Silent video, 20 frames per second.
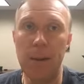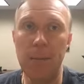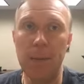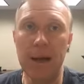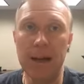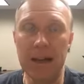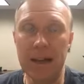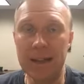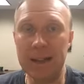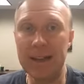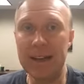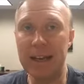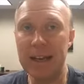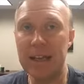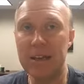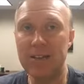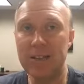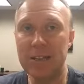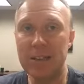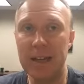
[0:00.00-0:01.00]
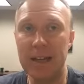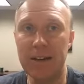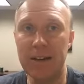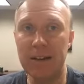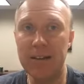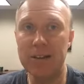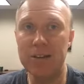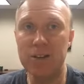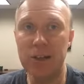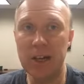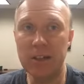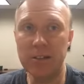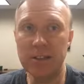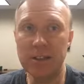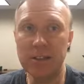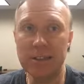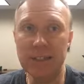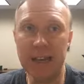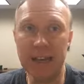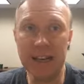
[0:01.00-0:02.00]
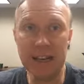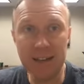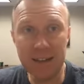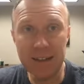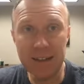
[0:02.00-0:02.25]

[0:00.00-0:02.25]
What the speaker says: but on the negative side or the challenging side,